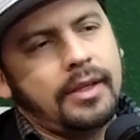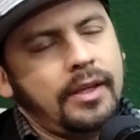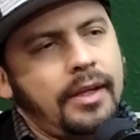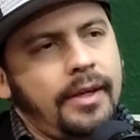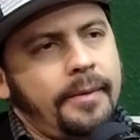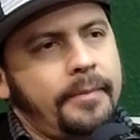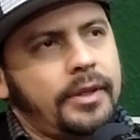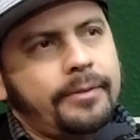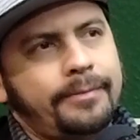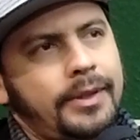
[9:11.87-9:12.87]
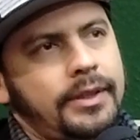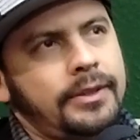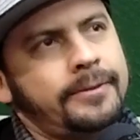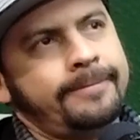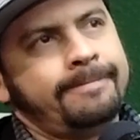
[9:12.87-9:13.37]
Apparently,
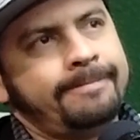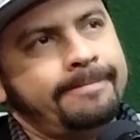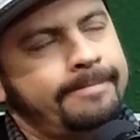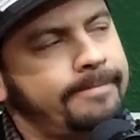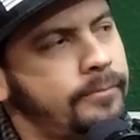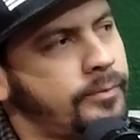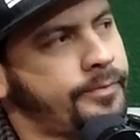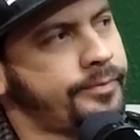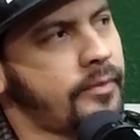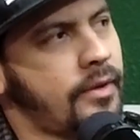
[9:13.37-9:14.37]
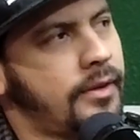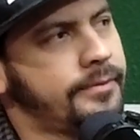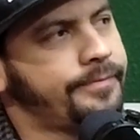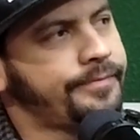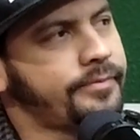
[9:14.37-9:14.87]
Valentine was a very popular
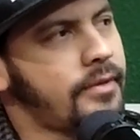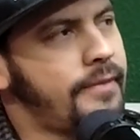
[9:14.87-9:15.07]
name.